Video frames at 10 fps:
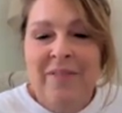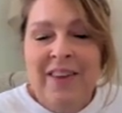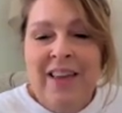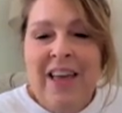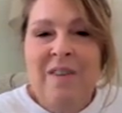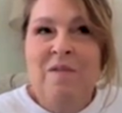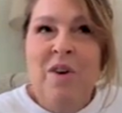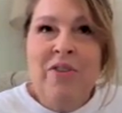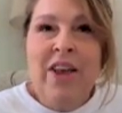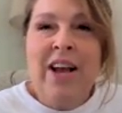To-do, to-don't.
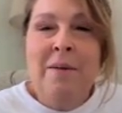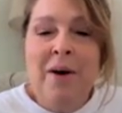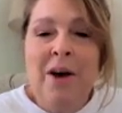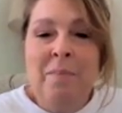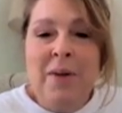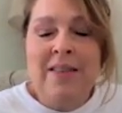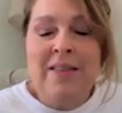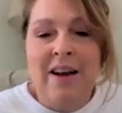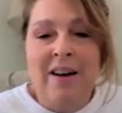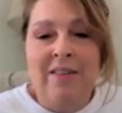It feels like a
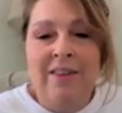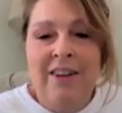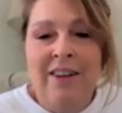Muppet song.